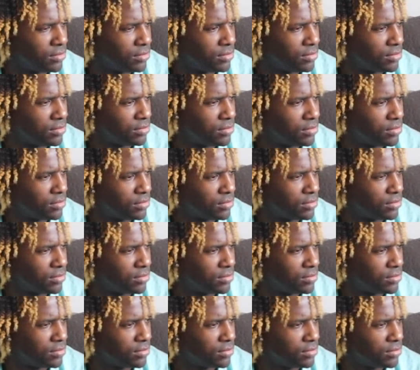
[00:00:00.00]

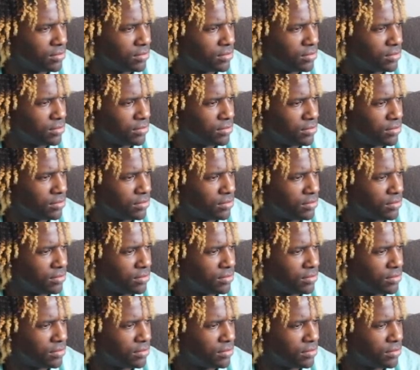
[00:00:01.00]

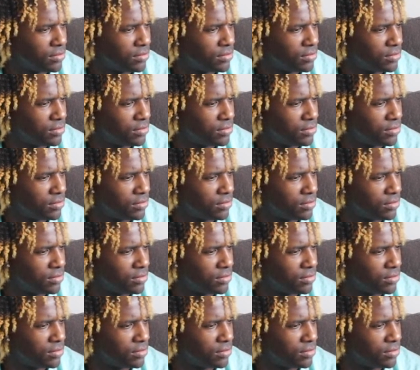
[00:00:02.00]
This person isn't speaking.